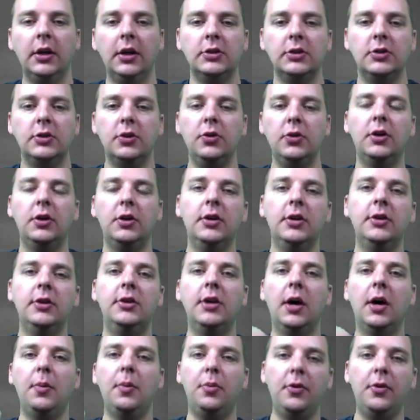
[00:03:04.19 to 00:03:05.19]
So you can
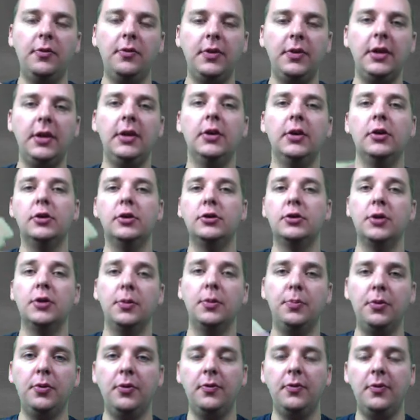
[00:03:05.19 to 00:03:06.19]
double v or
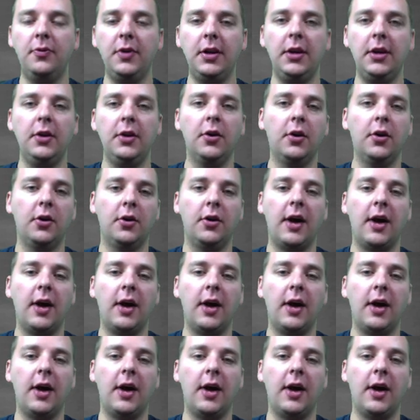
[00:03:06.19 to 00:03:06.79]
triple v or,